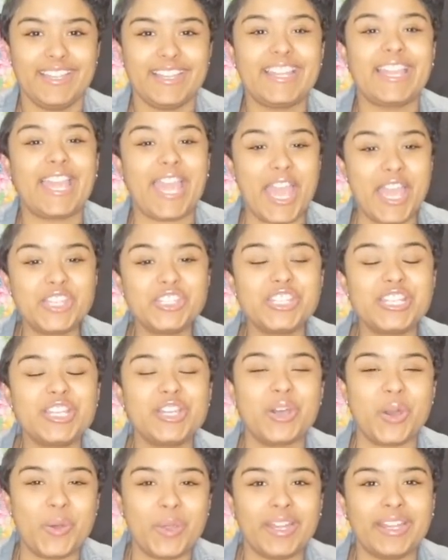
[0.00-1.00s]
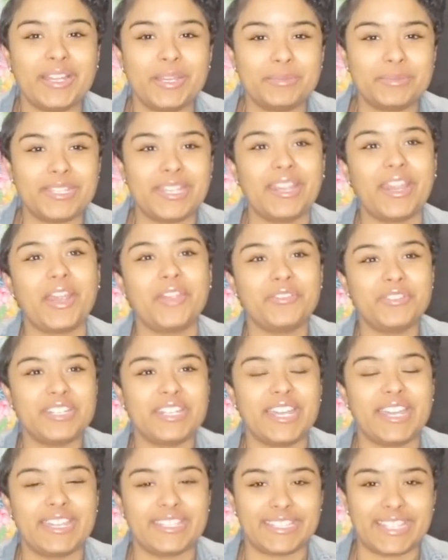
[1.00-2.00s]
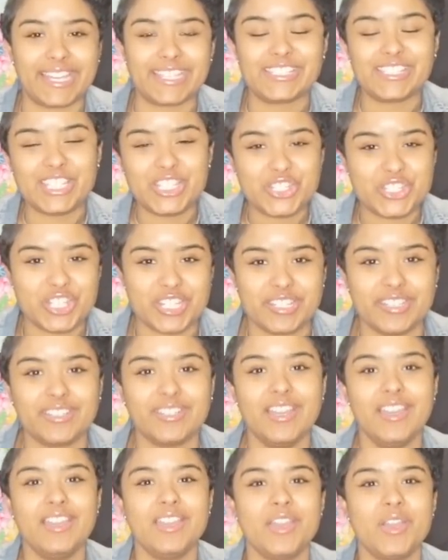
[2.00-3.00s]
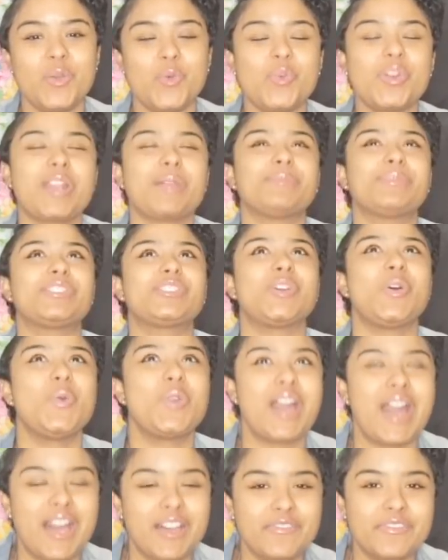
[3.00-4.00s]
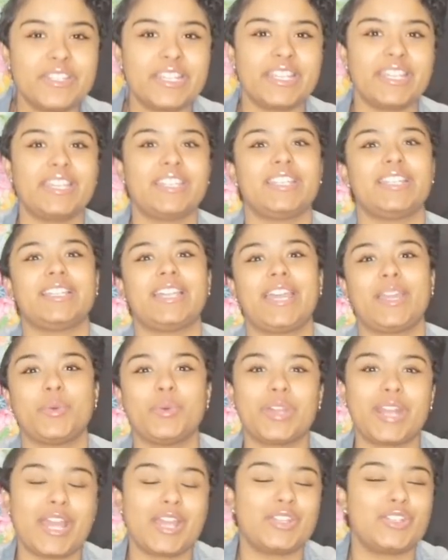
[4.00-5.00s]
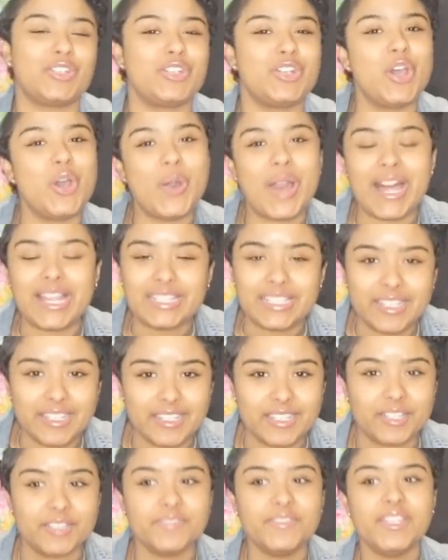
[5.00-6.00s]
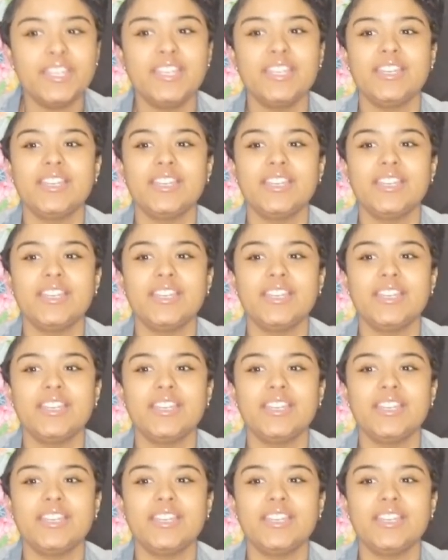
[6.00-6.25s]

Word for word: Like actually going up there every day and like teaching what I'm so confident in and like what I know I love.